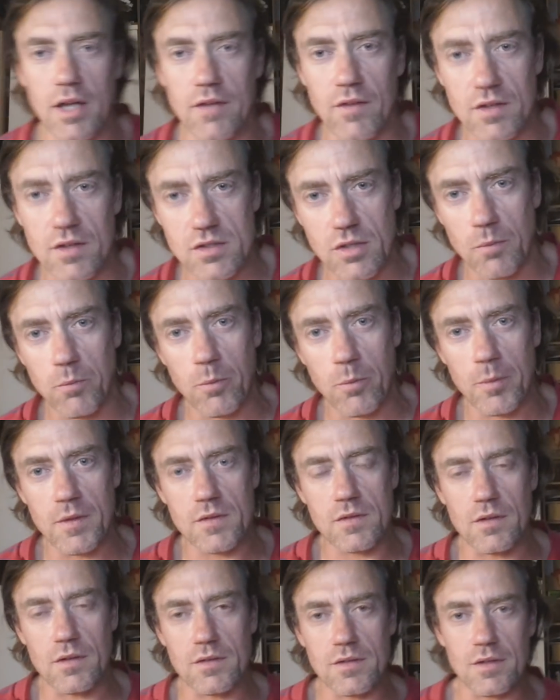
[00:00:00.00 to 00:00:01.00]
and the
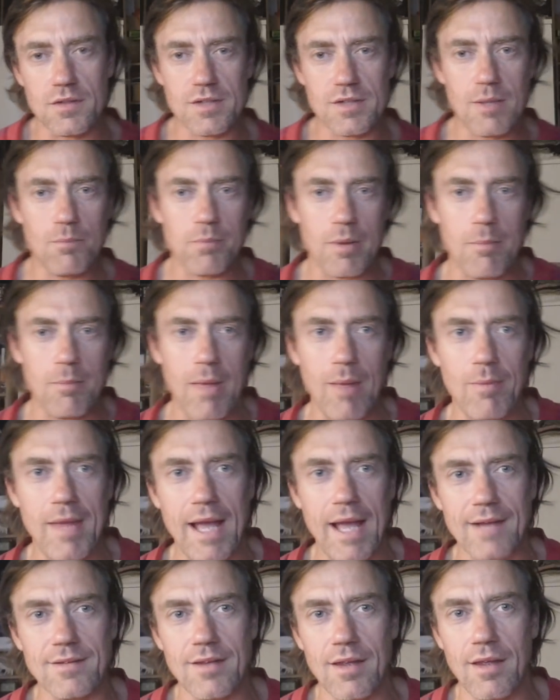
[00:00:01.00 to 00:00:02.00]
supplements are simply
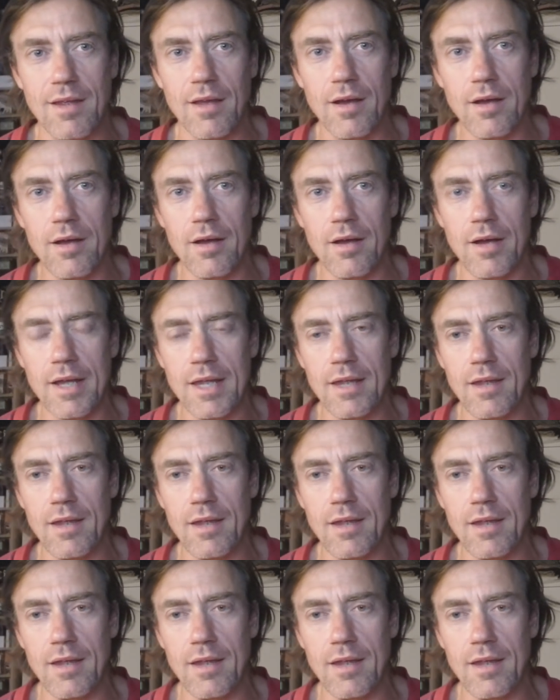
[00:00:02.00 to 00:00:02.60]
maybe acting uh,